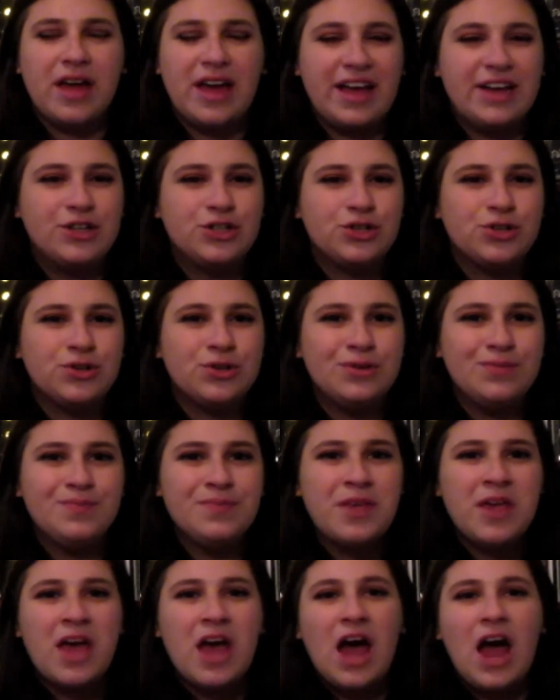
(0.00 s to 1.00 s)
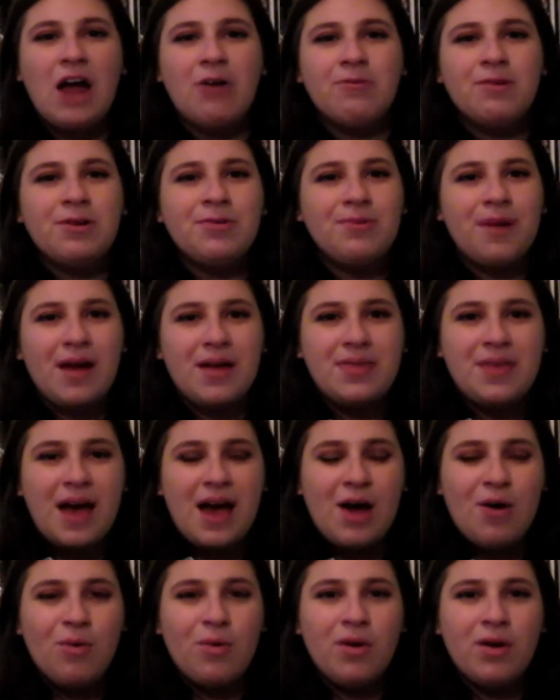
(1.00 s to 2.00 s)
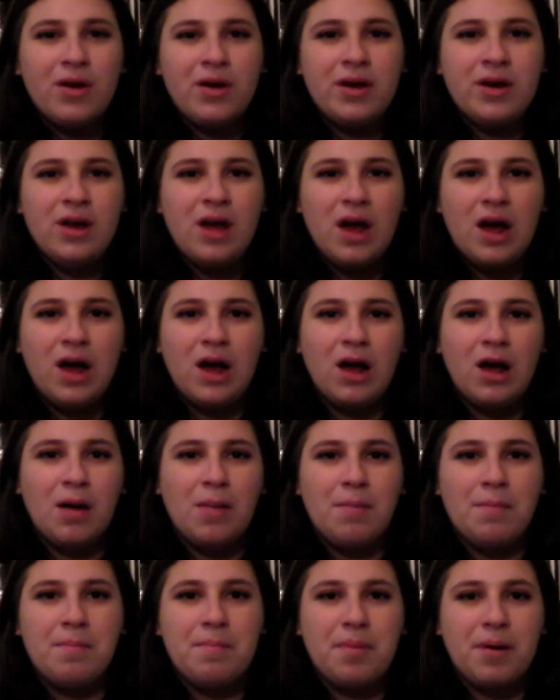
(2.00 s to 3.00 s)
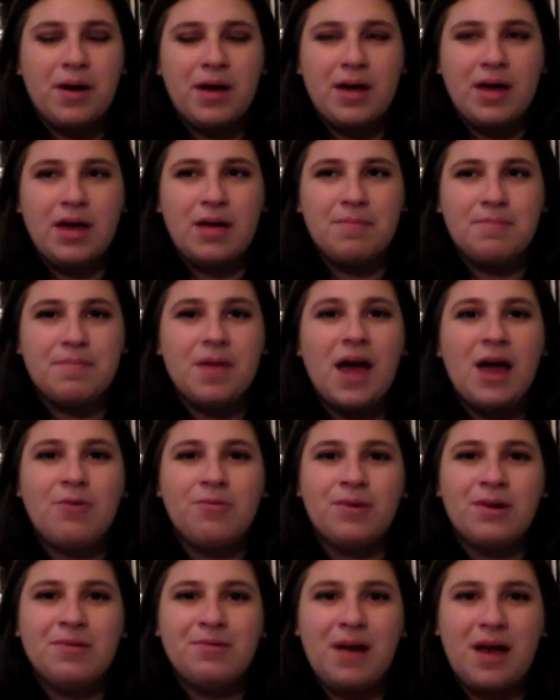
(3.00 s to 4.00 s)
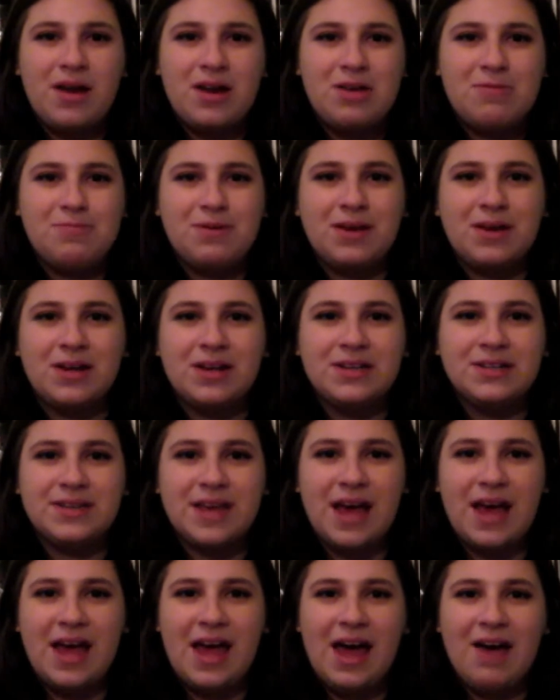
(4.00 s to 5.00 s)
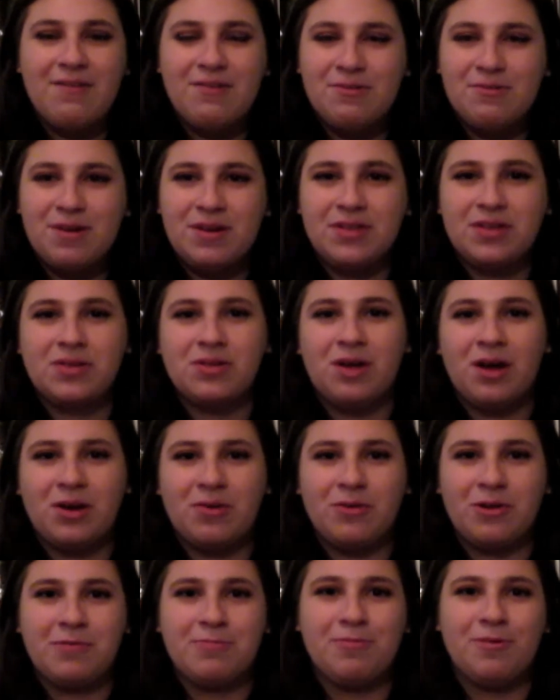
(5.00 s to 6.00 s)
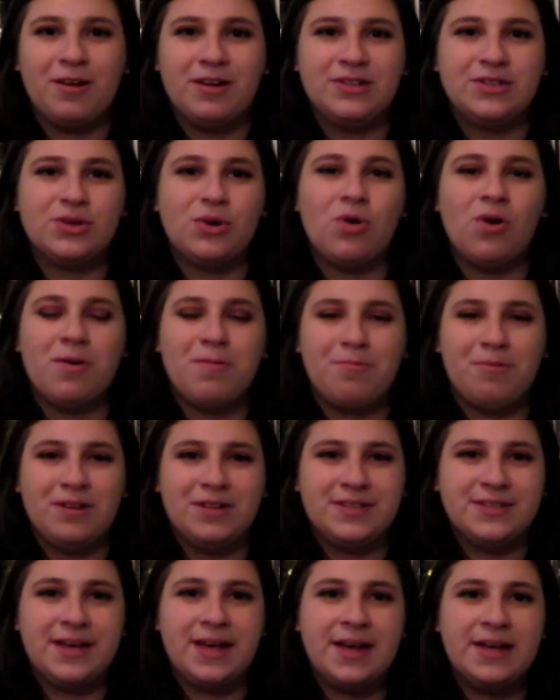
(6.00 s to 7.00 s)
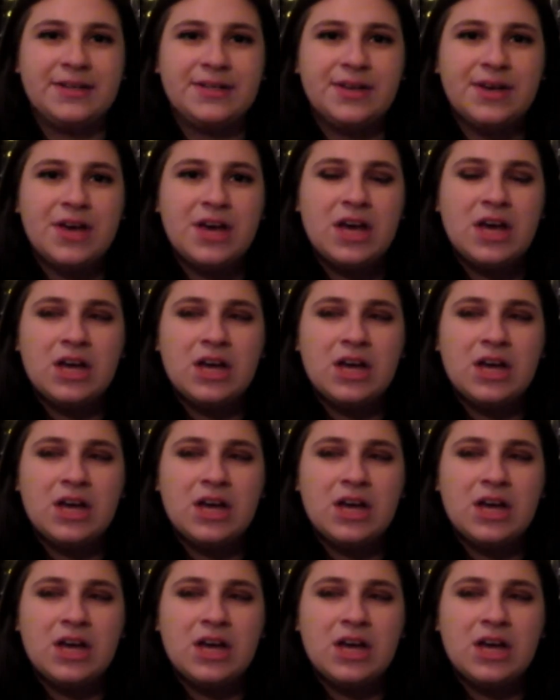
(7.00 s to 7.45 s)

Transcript: Angel. I reread that one, but I reread it because I haven't read The Clockwork Prince or Princess.